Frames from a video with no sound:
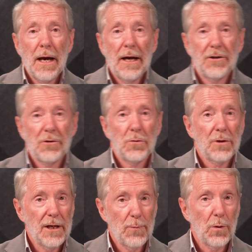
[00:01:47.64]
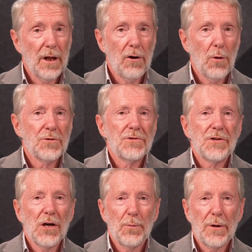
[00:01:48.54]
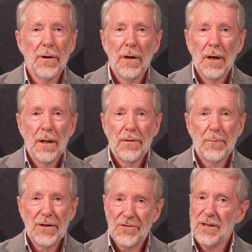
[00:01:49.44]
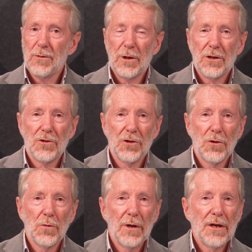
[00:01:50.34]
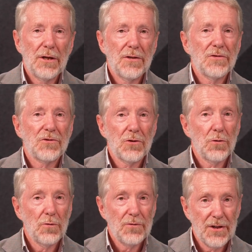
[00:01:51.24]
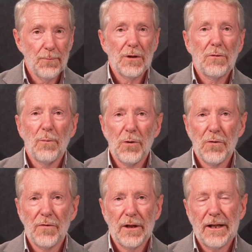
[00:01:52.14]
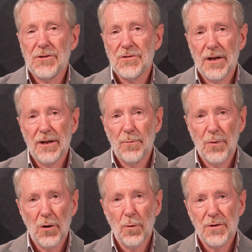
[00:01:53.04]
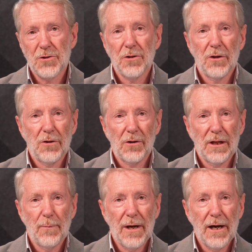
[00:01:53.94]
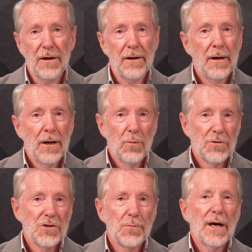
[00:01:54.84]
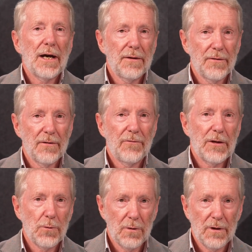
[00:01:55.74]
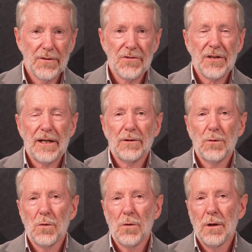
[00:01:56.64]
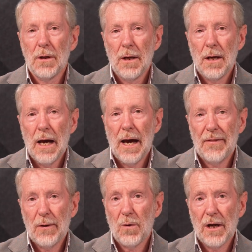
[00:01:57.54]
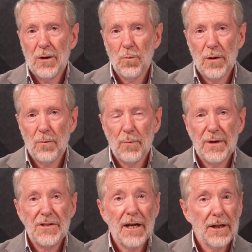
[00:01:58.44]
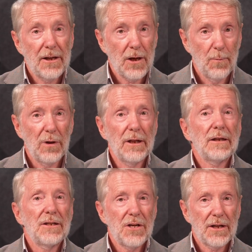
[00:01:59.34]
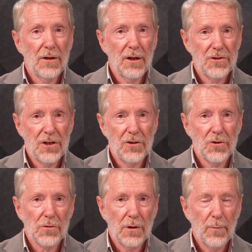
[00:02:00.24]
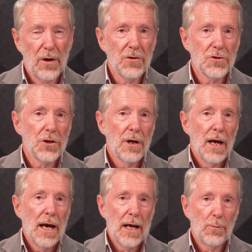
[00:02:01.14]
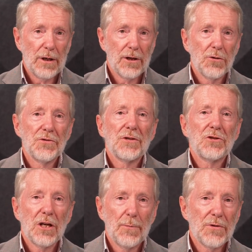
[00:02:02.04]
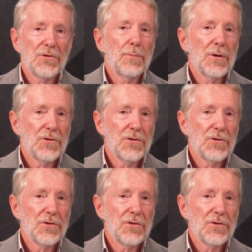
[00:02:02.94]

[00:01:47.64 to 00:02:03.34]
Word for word: And to keep all our options open, the best thing we could do is to simply remove the legislated prohibition on nuclear power, which is part of the federal and state law. And that way, we would be taking a completely technology neutral approach, and we could use the cheapest and